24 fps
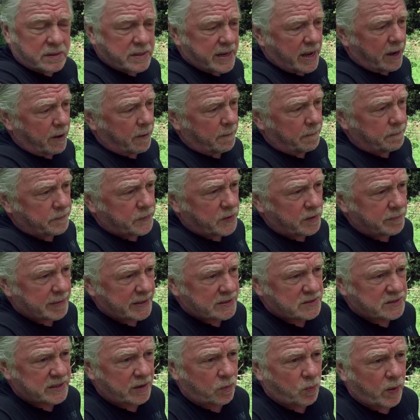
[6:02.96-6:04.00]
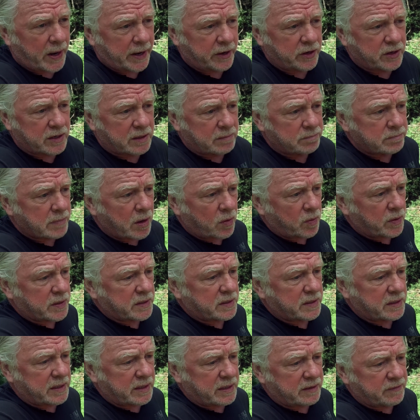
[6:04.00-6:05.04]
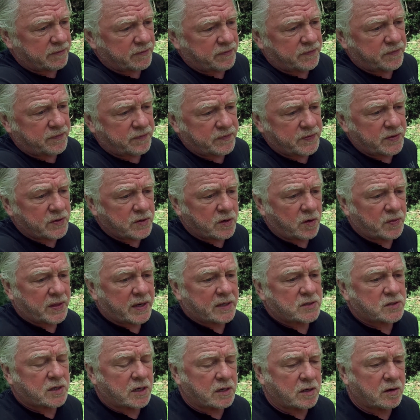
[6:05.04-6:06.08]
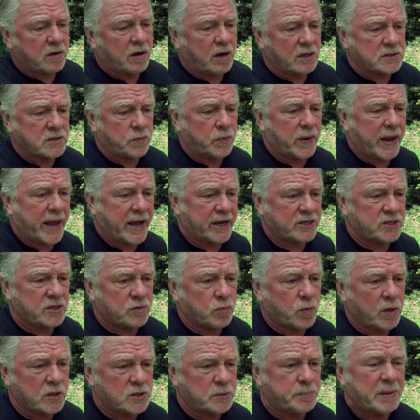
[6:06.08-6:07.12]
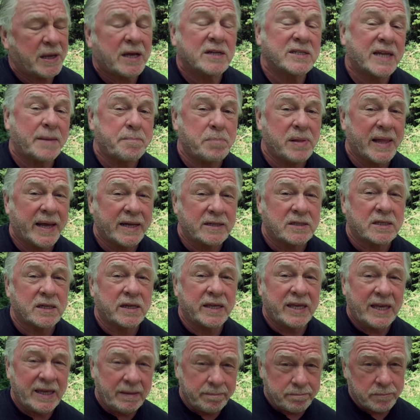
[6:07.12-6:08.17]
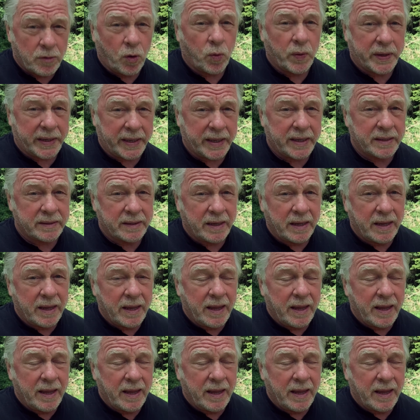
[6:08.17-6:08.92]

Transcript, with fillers: Now, you may say, why are you gonna mow it if you know that it's gonna cause a reaction? Well, it's because I plan to keep mowing it.